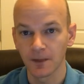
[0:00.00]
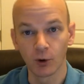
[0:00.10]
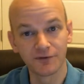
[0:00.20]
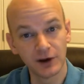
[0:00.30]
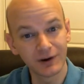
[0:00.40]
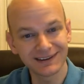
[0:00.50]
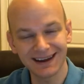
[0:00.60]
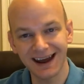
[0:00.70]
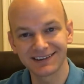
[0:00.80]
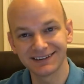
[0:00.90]
or if you own a
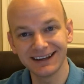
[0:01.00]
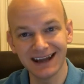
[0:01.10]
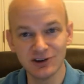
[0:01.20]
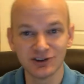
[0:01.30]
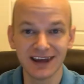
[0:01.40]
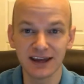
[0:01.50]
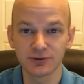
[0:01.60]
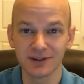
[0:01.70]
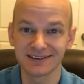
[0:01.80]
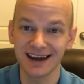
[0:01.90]
tax lien and you take
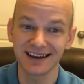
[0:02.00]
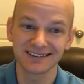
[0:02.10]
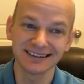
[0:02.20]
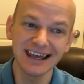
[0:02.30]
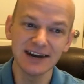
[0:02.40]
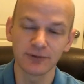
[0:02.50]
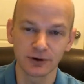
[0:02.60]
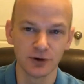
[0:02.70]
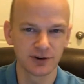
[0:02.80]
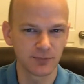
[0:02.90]
it through the tax lien
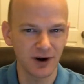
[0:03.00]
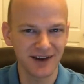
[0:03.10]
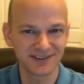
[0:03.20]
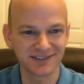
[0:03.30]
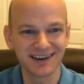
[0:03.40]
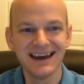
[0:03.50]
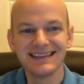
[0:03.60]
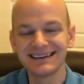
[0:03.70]
foreclosure process,